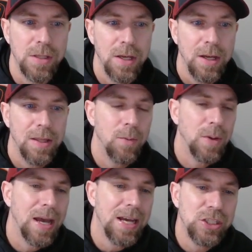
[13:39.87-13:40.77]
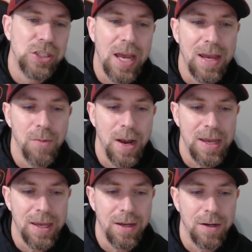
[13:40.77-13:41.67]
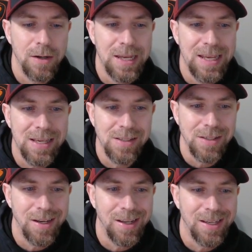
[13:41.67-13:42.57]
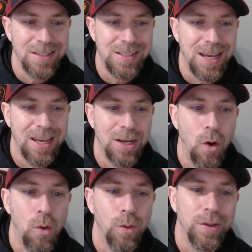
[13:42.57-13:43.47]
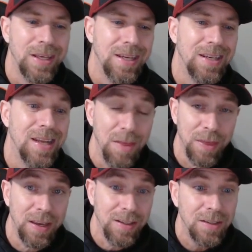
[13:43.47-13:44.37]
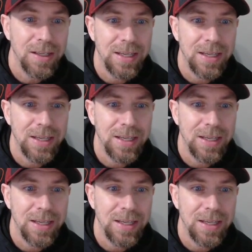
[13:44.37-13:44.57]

And then we got Jay right here. He is going to contain only nothing.